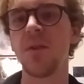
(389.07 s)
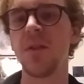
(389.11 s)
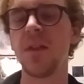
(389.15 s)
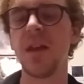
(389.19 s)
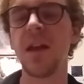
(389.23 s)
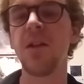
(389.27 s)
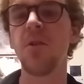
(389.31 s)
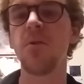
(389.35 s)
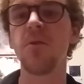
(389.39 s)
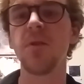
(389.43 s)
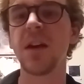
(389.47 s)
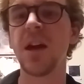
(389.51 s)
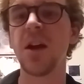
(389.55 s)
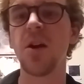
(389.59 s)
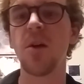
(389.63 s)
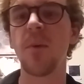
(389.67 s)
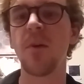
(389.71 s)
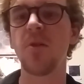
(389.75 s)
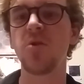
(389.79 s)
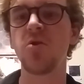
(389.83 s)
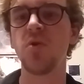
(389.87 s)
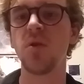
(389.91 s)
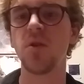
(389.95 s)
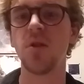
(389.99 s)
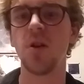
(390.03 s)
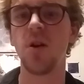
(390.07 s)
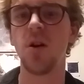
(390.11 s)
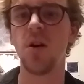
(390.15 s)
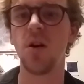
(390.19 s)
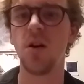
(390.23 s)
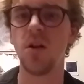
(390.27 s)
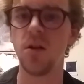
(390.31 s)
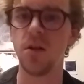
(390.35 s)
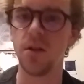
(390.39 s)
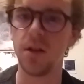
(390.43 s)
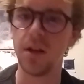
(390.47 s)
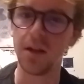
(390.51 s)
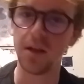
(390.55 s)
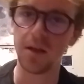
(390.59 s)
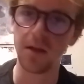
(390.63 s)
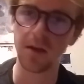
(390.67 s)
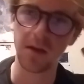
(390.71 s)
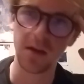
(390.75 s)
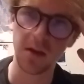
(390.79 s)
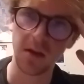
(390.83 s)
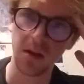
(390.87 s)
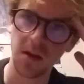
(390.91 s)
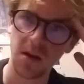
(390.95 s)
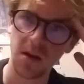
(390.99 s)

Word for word: They don't care about you at all. It's...